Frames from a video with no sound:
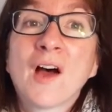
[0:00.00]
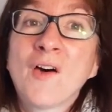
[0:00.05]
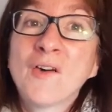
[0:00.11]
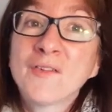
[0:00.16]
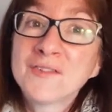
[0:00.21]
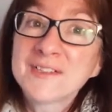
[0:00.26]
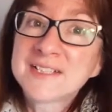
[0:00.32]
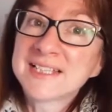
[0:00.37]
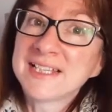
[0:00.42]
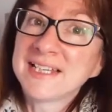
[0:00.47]

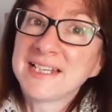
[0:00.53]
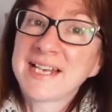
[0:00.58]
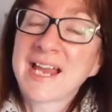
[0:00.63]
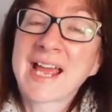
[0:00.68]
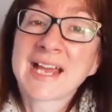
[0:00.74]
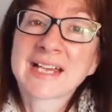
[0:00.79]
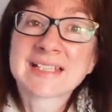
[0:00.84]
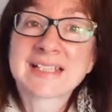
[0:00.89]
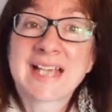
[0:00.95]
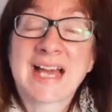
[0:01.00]
Obviously
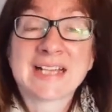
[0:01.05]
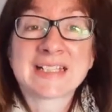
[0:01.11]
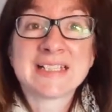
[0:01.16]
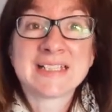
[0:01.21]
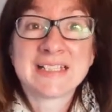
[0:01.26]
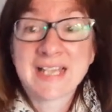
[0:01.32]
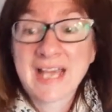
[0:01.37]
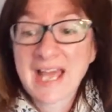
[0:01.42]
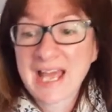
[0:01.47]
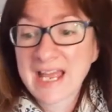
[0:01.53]
next
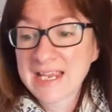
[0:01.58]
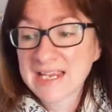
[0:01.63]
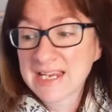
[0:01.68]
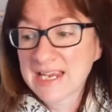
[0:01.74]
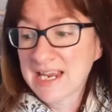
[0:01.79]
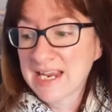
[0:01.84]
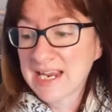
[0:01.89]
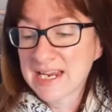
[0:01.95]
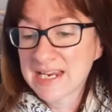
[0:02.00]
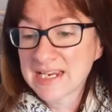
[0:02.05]
Saturday
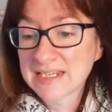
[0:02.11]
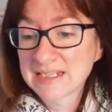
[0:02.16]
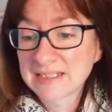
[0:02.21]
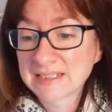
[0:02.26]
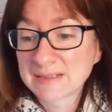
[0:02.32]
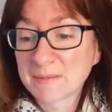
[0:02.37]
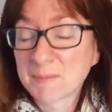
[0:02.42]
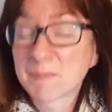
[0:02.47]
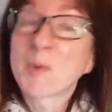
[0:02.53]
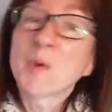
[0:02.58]

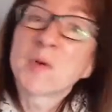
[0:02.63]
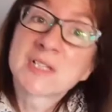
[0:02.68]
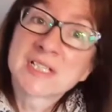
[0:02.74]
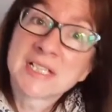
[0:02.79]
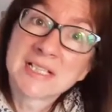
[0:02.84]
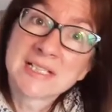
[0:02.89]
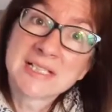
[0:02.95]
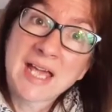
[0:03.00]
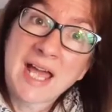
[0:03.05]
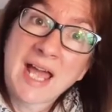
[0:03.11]
is
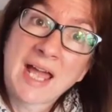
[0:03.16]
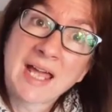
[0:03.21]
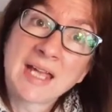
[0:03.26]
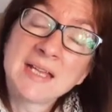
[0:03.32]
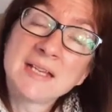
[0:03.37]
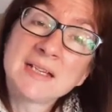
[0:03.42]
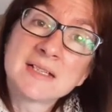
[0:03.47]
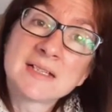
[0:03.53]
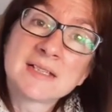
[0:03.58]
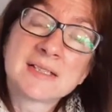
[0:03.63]
Boxing
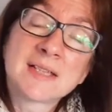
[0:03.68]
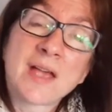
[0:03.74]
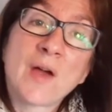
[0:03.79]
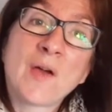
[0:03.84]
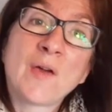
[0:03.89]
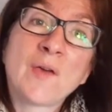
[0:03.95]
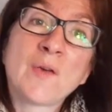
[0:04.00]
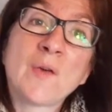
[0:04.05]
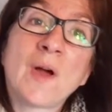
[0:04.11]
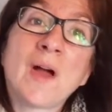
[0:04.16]
Day,
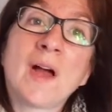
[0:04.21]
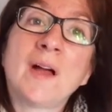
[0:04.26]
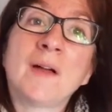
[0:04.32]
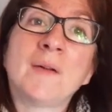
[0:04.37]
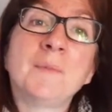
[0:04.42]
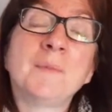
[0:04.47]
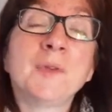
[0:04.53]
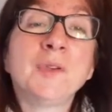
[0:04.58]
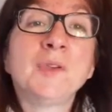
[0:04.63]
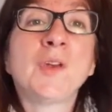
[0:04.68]
so
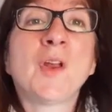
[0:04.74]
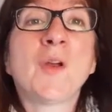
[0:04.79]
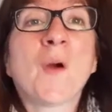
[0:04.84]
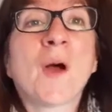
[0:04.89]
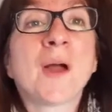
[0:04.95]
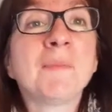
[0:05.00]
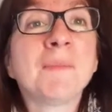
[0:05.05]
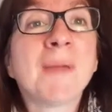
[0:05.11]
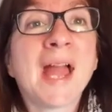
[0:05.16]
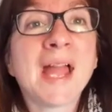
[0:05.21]
you know,
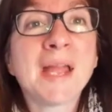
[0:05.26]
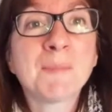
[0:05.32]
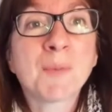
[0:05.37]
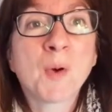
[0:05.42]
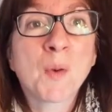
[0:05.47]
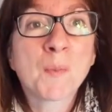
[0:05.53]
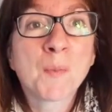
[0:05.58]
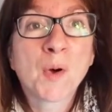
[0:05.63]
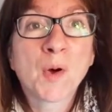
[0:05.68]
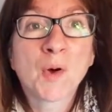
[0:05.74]
I may
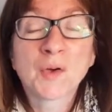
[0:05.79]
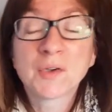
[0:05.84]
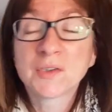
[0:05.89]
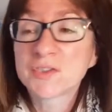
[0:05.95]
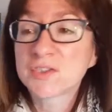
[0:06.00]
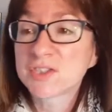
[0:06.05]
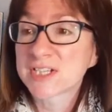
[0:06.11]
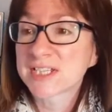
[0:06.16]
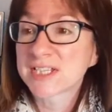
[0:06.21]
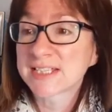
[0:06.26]
pop
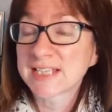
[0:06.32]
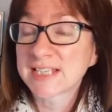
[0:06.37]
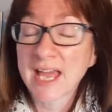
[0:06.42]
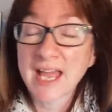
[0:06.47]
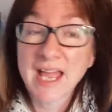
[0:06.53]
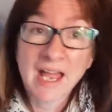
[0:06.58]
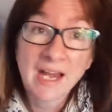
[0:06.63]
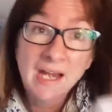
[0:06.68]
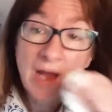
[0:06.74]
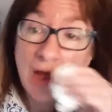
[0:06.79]
on, just
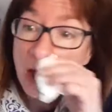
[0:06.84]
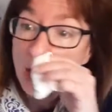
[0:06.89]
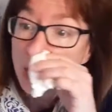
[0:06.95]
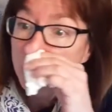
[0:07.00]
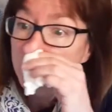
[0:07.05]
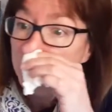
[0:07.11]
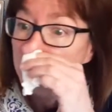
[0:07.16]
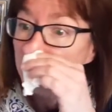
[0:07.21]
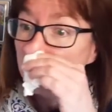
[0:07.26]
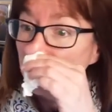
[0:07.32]
say
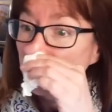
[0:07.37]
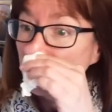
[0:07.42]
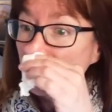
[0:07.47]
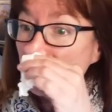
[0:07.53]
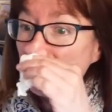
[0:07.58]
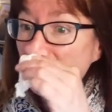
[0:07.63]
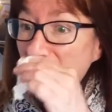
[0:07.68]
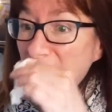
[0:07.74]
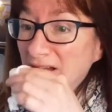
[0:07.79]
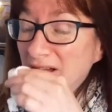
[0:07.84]
hello.
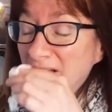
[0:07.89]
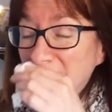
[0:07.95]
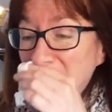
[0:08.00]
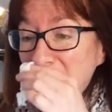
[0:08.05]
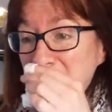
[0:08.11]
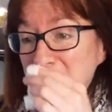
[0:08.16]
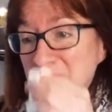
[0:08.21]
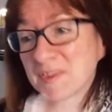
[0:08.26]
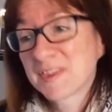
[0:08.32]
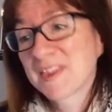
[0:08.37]

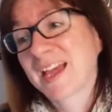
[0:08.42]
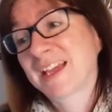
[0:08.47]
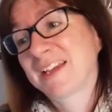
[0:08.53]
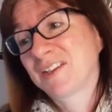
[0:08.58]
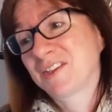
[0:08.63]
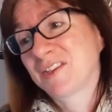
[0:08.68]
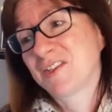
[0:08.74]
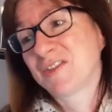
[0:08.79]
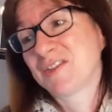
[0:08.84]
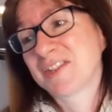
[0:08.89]

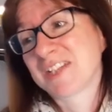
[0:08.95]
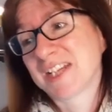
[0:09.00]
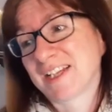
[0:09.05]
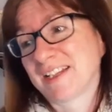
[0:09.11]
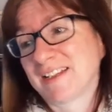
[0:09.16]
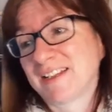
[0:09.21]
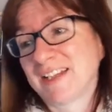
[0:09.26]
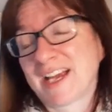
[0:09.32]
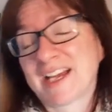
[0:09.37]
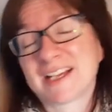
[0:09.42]
Thank you,
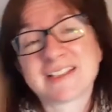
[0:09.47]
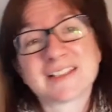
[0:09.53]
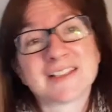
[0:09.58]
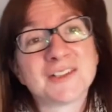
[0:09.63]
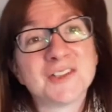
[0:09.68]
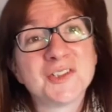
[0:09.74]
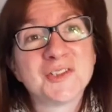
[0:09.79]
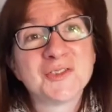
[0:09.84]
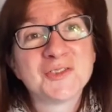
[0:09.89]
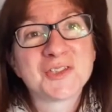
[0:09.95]
Jill. Yes,
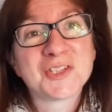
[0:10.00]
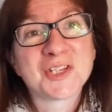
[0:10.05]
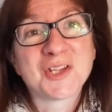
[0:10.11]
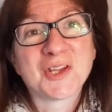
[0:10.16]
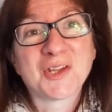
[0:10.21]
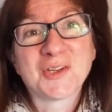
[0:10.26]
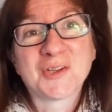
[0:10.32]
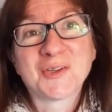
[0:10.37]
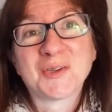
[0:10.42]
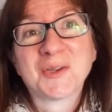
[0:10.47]
and you
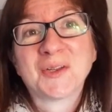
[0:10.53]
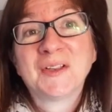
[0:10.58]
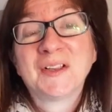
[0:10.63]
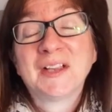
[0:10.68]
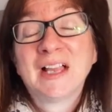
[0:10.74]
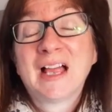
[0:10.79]
too.